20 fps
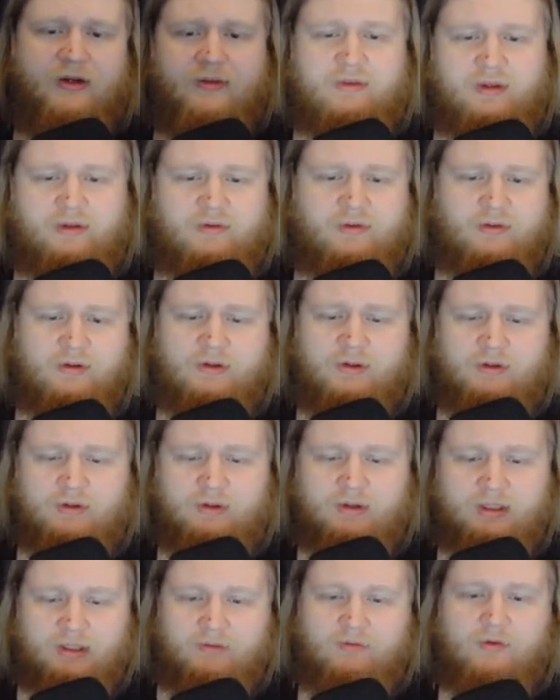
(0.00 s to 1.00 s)
this,
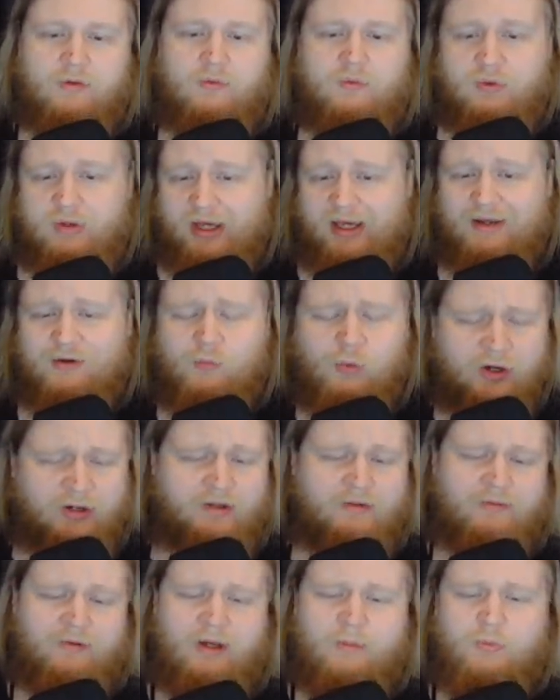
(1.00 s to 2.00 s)
give you a
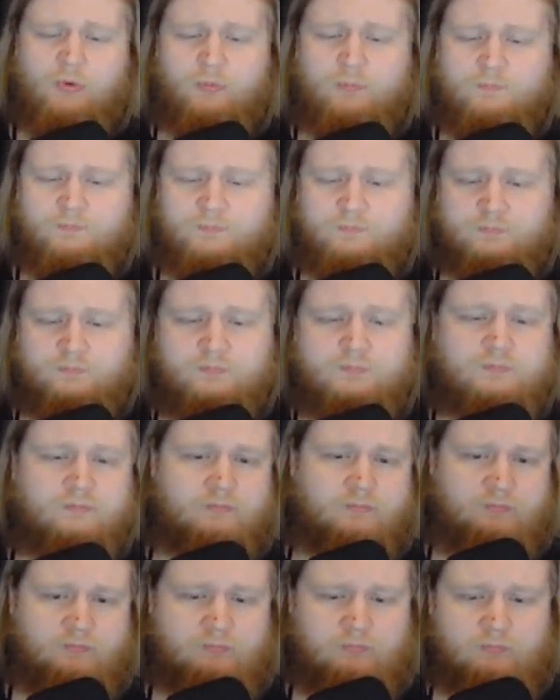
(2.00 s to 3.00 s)
quick example.
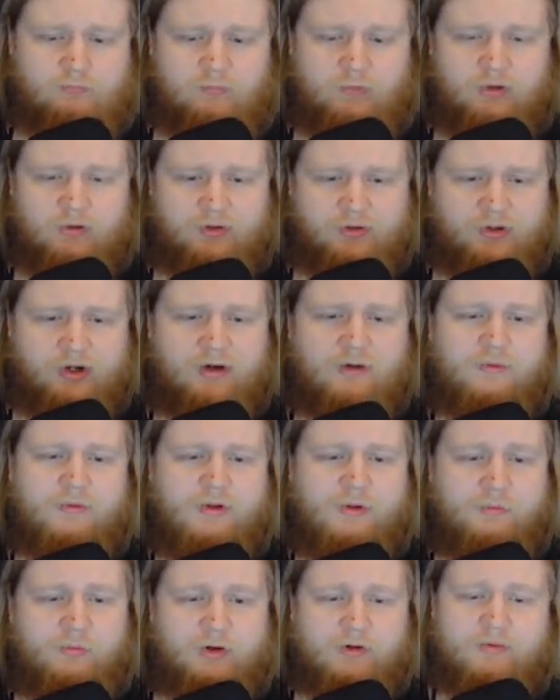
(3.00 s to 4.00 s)

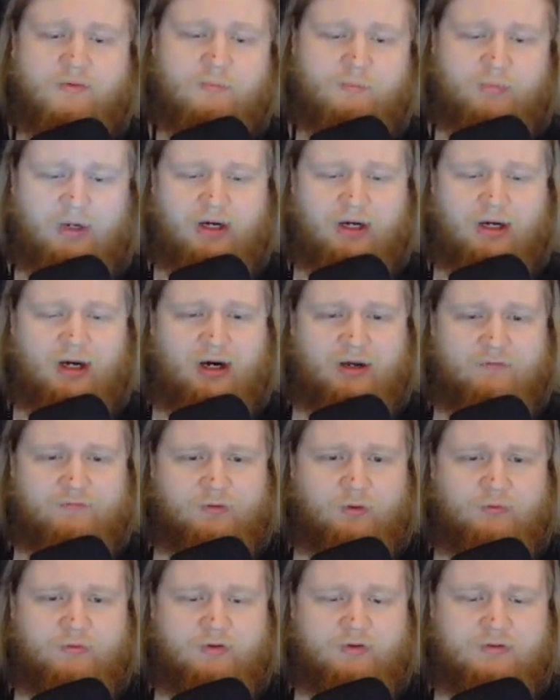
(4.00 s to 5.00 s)
Currently with my high
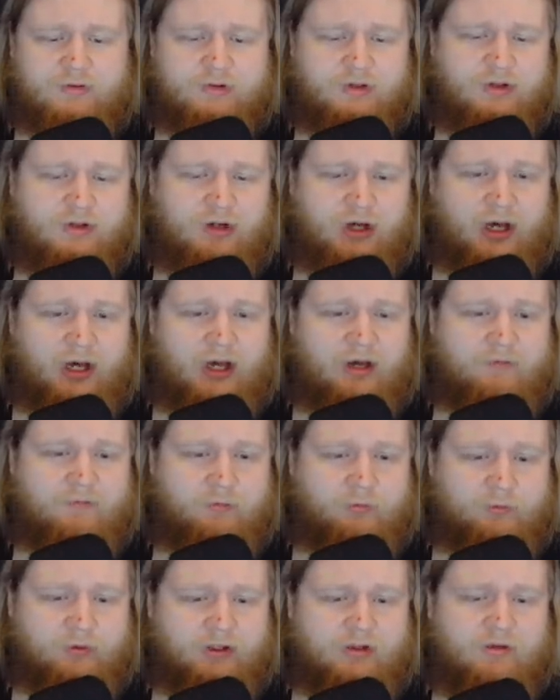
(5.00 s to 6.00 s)
voltage at
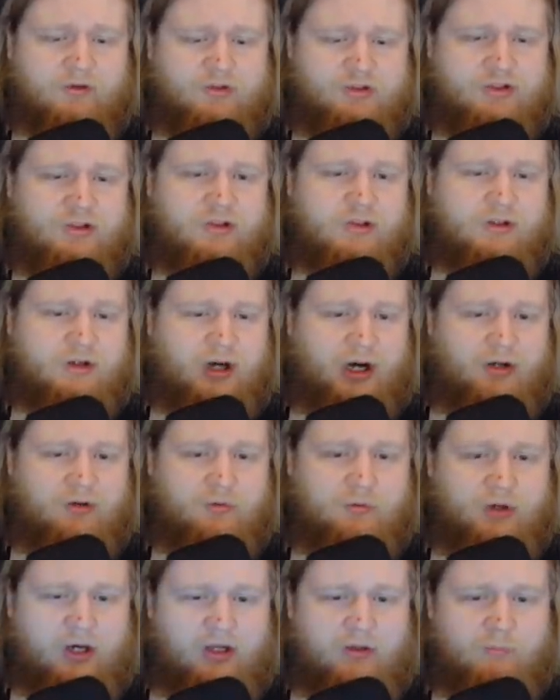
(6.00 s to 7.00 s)
full energy, I
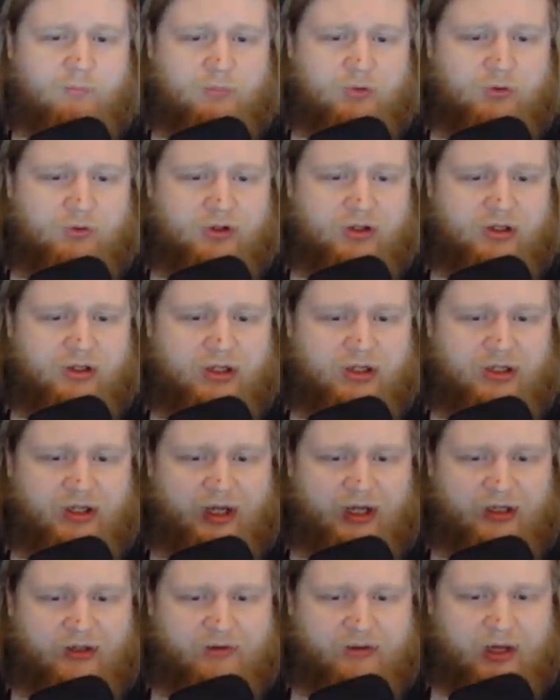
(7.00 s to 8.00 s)
do
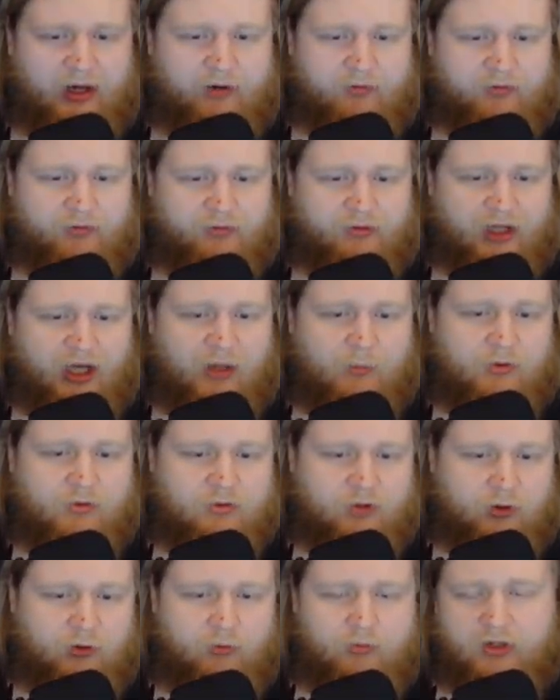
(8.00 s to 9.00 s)
1,008,000
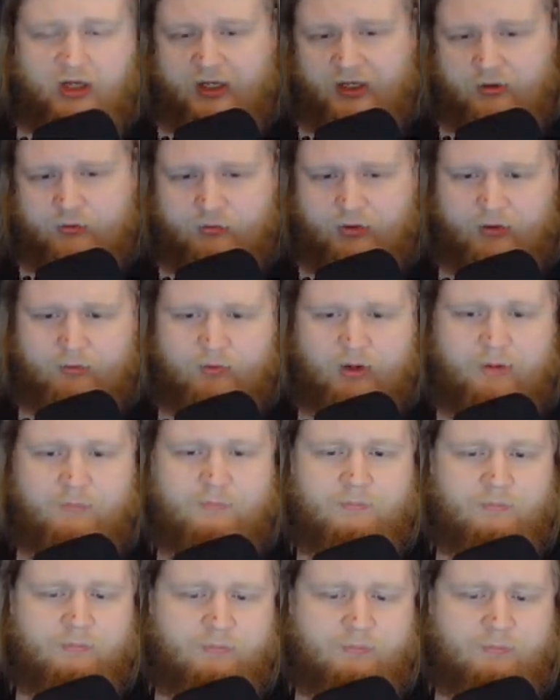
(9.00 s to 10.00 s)
damage on a crit, right?
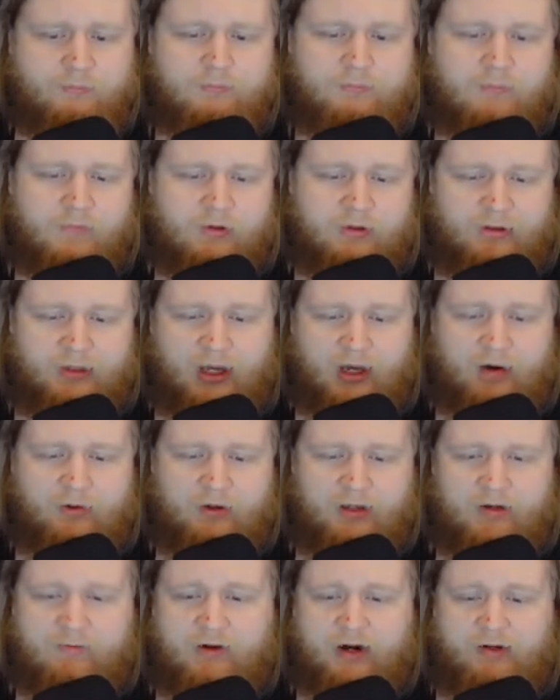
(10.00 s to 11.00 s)

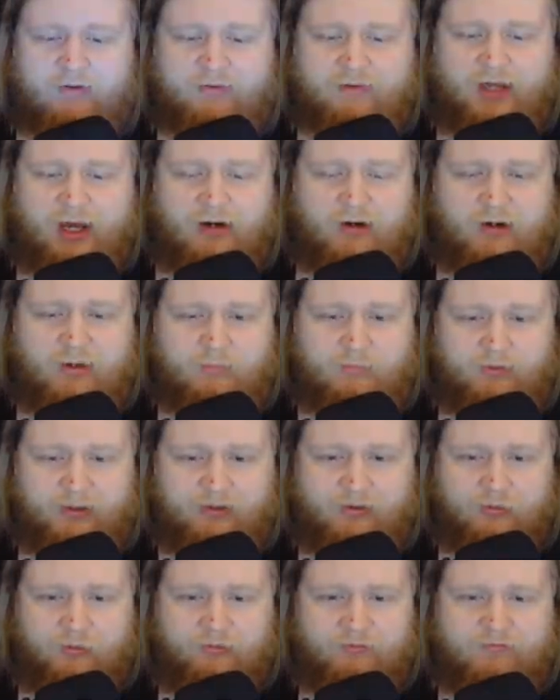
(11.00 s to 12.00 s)
Now, if I stack up
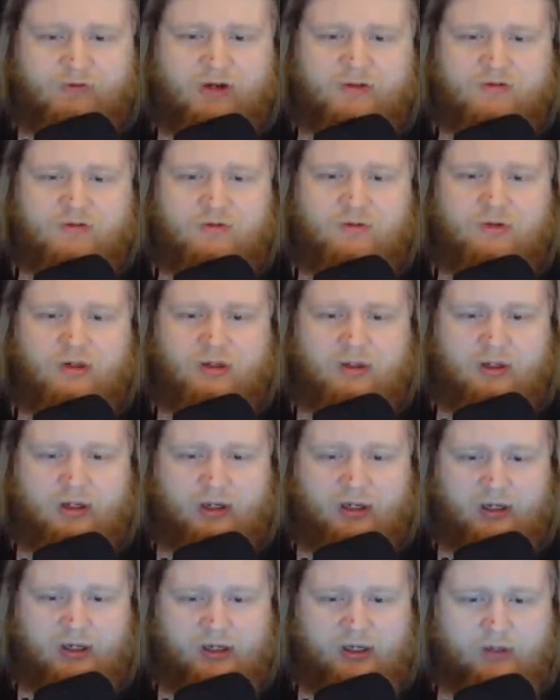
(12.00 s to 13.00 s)
Lethal Infection
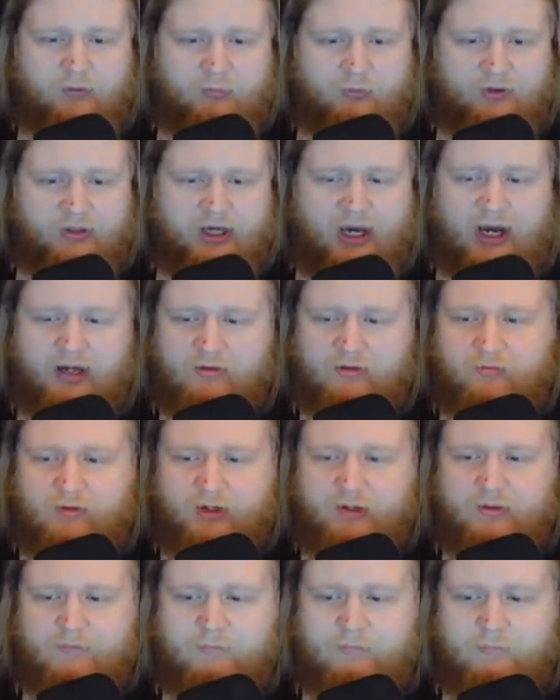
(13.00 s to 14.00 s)
and
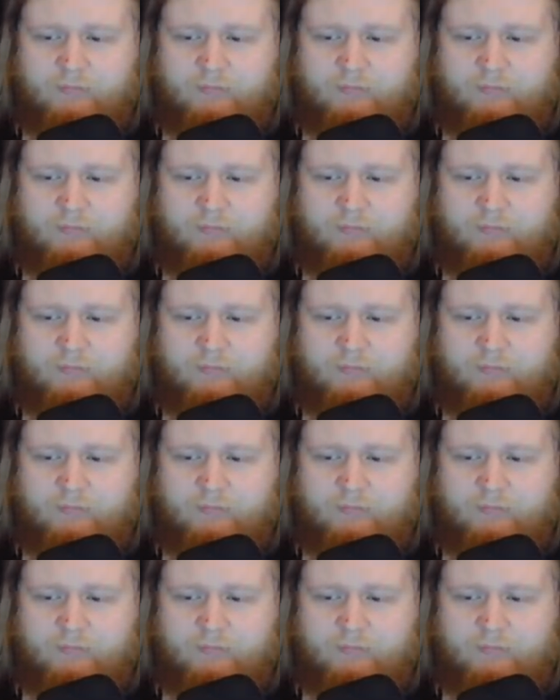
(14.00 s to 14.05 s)
reactivate it,